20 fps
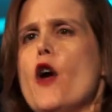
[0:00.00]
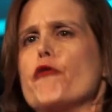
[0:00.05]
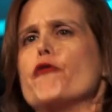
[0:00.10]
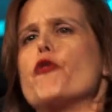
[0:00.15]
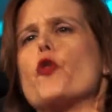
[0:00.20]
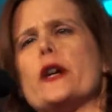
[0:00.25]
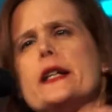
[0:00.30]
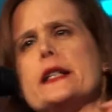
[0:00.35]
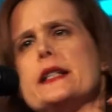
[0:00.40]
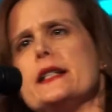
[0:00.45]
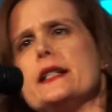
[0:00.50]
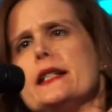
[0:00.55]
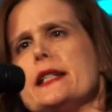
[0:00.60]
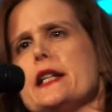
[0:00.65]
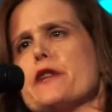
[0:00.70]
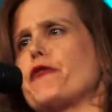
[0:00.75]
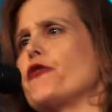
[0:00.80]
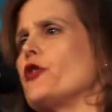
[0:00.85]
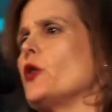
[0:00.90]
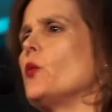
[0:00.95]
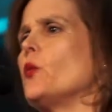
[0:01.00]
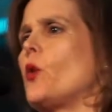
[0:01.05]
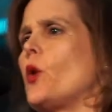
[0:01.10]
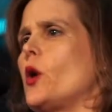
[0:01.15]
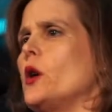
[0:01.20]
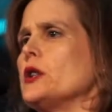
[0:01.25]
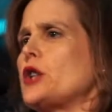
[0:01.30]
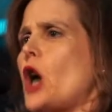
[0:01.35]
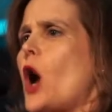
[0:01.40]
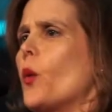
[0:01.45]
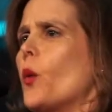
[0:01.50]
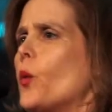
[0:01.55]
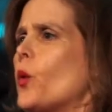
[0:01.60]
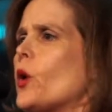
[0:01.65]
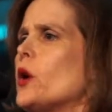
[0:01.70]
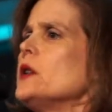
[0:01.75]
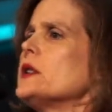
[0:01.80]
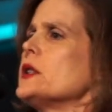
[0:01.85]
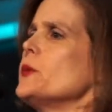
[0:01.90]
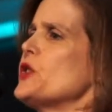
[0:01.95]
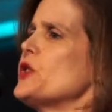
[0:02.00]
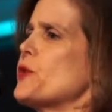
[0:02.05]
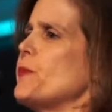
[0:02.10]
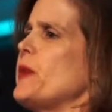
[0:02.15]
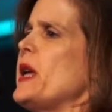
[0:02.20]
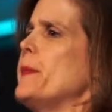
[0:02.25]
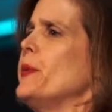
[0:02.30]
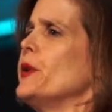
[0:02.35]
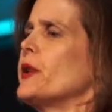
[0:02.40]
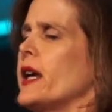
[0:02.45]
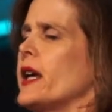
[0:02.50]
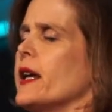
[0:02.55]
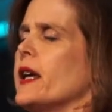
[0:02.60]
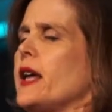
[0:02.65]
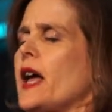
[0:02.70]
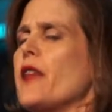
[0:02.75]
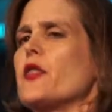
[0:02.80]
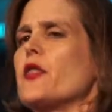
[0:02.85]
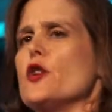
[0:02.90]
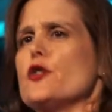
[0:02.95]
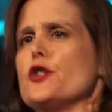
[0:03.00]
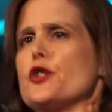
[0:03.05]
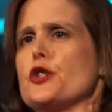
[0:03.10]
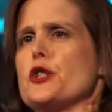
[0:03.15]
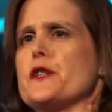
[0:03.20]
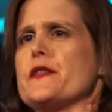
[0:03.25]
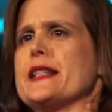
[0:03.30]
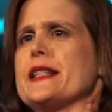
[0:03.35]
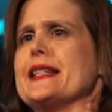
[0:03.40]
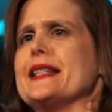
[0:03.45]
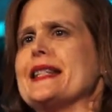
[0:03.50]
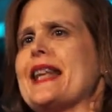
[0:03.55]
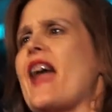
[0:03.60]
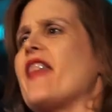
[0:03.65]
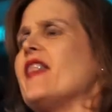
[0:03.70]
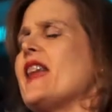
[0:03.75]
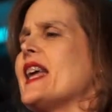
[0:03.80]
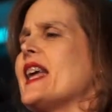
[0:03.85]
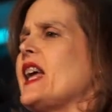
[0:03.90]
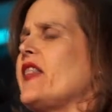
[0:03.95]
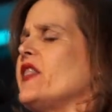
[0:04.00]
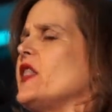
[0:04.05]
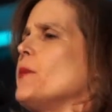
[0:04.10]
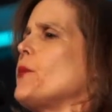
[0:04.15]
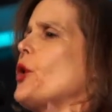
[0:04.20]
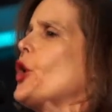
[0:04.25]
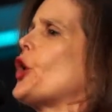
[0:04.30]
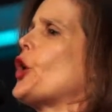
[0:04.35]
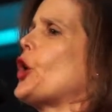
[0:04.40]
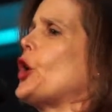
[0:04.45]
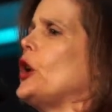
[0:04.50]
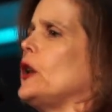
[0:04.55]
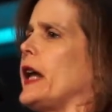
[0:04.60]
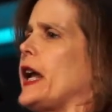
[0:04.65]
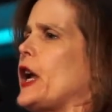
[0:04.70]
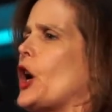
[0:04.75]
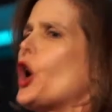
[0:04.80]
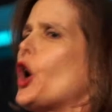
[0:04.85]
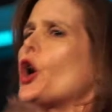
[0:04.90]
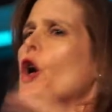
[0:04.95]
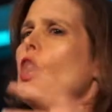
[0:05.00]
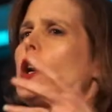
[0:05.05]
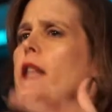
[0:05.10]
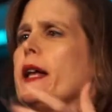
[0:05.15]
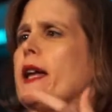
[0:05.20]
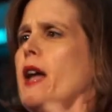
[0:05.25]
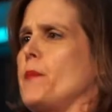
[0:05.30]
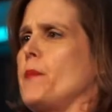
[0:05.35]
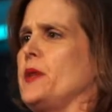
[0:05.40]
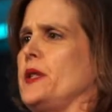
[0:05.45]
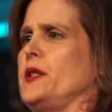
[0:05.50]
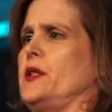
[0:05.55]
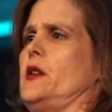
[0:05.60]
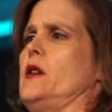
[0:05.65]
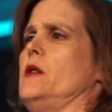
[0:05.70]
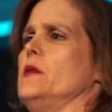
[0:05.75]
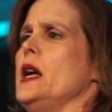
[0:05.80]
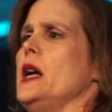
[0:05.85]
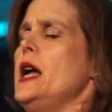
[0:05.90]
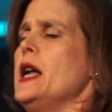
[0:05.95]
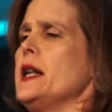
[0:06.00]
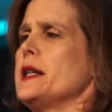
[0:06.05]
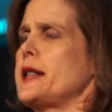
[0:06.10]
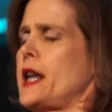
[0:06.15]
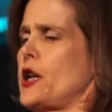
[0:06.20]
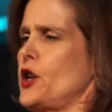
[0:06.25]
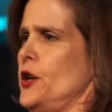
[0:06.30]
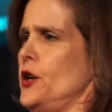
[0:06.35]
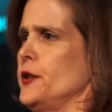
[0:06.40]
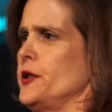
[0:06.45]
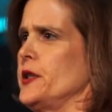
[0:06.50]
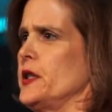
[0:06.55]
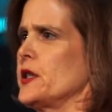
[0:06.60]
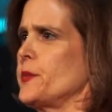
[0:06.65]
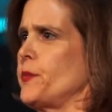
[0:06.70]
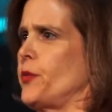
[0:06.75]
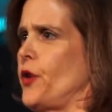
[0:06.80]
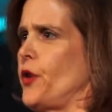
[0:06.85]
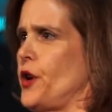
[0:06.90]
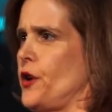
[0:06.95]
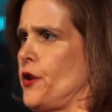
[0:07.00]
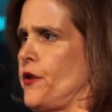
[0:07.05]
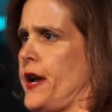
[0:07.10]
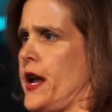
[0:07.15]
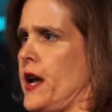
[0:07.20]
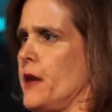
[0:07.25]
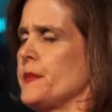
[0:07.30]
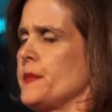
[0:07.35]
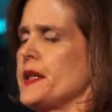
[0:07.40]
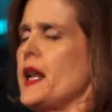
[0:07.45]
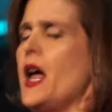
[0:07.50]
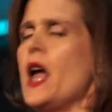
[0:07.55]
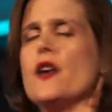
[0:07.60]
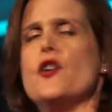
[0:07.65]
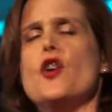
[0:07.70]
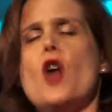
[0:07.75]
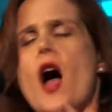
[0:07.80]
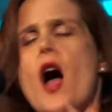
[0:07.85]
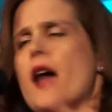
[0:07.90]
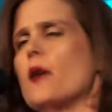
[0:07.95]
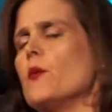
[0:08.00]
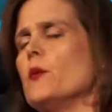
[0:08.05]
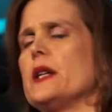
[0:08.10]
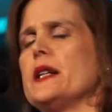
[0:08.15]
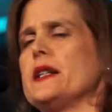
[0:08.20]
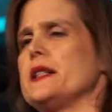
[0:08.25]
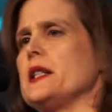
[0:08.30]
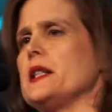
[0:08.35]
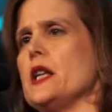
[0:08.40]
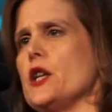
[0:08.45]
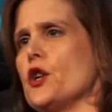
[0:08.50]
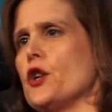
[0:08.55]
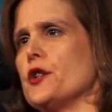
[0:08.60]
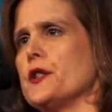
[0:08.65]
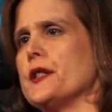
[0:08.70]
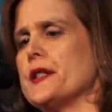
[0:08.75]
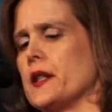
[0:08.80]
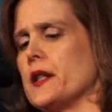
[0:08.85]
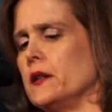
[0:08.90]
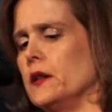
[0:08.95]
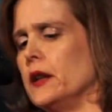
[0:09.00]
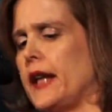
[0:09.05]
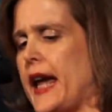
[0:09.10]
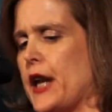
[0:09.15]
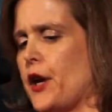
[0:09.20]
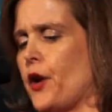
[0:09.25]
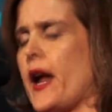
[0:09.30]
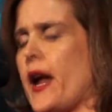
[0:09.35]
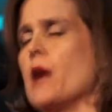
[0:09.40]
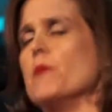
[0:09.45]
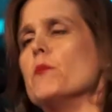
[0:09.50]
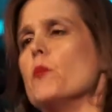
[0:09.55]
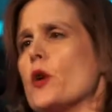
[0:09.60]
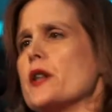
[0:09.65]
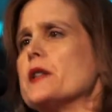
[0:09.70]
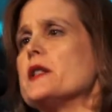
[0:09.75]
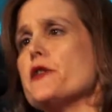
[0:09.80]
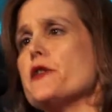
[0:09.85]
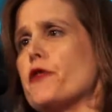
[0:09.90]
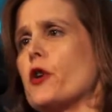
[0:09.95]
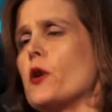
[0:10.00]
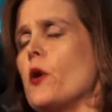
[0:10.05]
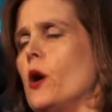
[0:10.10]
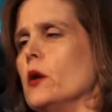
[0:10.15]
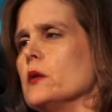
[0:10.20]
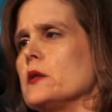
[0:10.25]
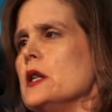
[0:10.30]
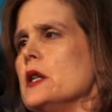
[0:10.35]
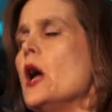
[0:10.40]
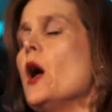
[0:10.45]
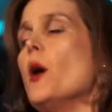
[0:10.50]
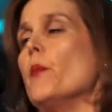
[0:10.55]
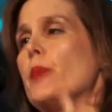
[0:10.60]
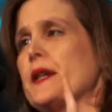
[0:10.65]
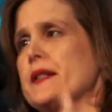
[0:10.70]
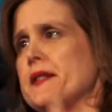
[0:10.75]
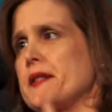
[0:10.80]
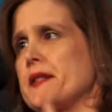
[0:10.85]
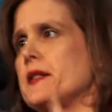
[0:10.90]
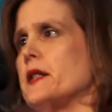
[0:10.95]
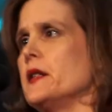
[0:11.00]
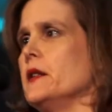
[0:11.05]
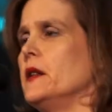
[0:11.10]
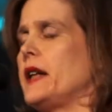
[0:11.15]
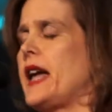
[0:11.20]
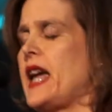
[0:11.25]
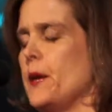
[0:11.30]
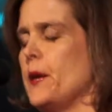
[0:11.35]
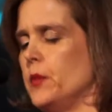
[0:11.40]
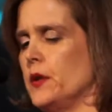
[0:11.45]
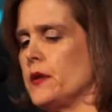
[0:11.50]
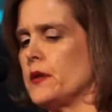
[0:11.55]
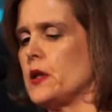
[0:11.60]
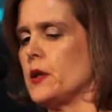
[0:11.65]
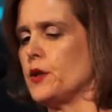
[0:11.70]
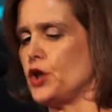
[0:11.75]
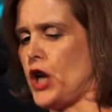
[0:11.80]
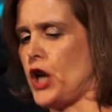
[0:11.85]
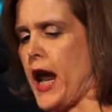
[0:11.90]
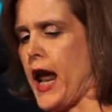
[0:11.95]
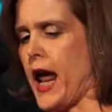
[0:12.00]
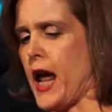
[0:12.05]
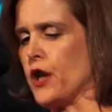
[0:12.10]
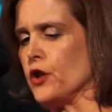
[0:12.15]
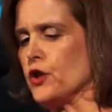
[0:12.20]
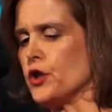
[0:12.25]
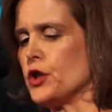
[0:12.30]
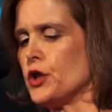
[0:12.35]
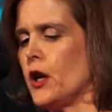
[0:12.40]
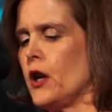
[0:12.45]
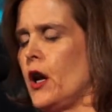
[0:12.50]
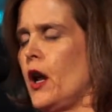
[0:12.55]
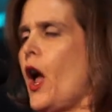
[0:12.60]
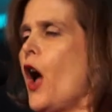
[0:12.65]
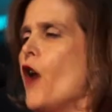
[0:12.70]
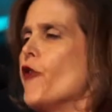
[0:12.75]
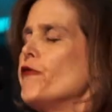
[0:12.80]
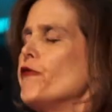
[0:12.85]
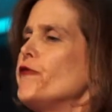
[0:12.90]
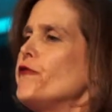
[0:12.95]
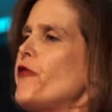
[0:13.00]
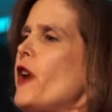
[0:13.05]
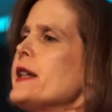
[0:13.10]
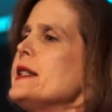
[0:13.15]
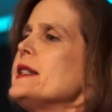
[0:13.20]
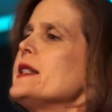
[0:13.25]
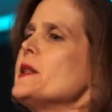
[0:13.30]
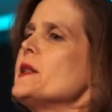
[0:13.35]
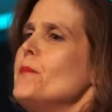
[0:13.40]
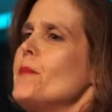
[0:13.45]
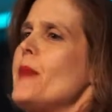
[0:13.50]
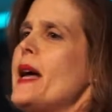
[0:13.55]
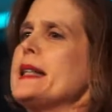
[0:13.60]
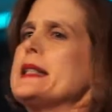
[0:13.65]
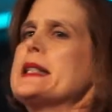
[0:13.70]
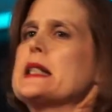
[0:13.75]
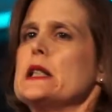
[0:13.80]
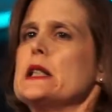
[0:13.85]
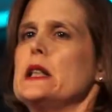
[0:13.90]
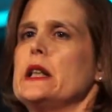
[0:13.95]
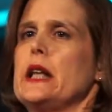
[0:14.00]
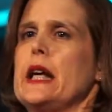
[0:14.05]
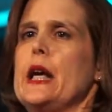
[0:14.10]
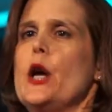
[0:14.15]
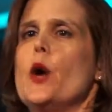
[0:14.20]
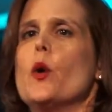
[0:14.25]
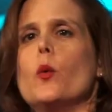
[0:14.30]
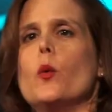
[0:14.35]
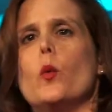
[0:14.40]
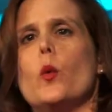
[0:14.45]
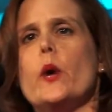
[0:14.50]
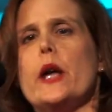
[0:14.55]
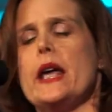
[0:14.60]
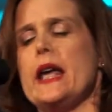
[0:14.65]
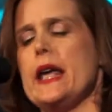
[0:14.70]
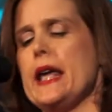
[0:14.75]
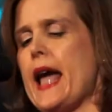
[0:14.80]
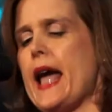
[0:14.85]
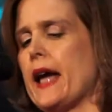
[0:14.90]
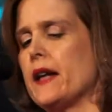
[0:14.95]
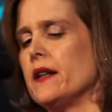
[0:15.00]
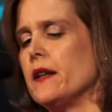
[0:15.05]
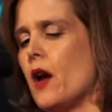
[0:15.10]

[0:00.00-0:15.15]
for a different world, a world in which people can get those services, and they get them early episode psychosis programs, not when it's years later and more difficult, but still able to change. Fundamentally, we at